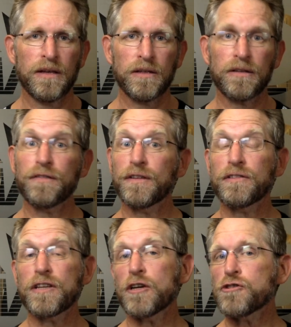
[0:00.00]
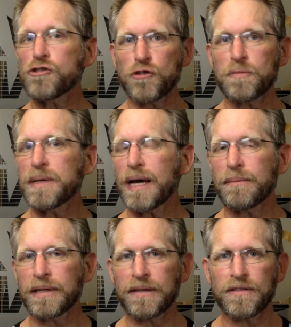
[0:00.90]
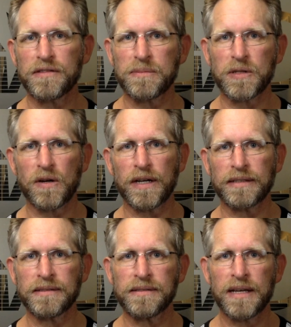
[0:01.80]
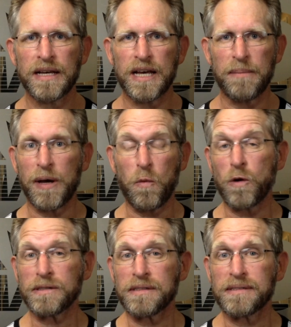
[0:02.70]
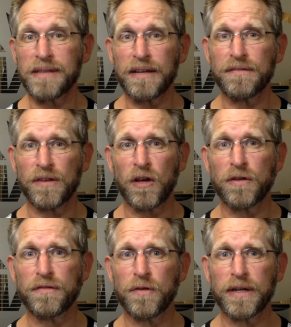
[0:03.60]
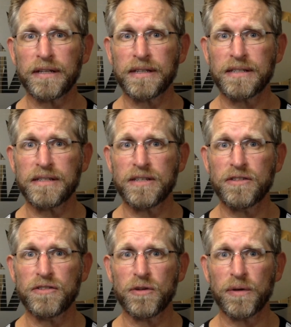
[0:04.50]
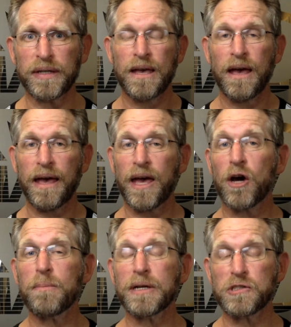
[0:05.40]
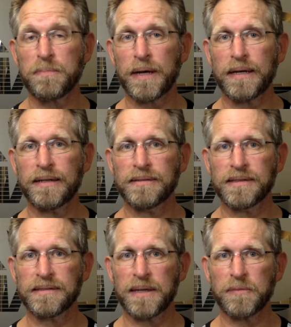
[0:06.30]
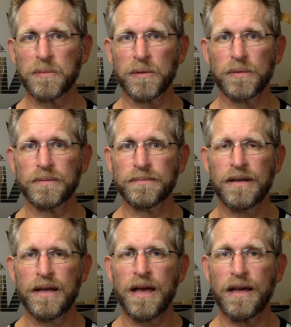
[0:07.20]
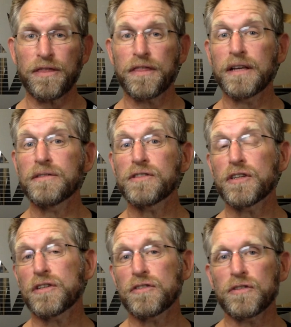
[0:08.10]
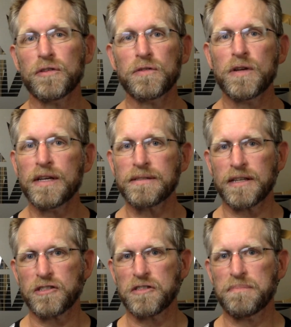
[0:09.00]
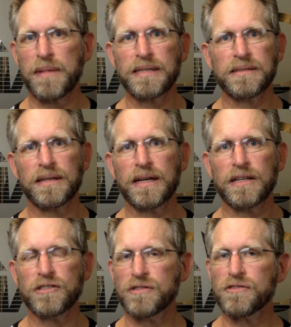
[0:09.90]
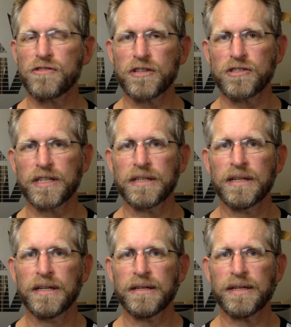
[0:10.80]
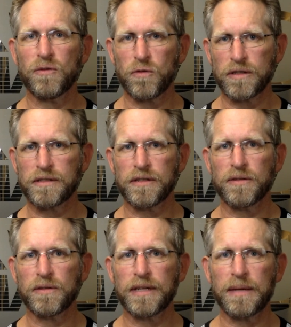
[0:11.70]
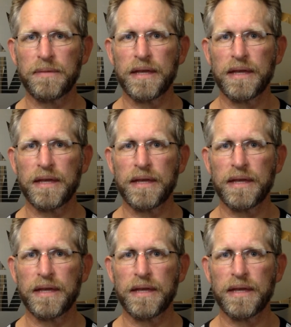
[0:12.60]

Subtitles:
Your physio should be able to give you some guidance about what's a safe load for you to continue doing, how much pain is acceptable, and things you can do such as massage and stretching in order to keep the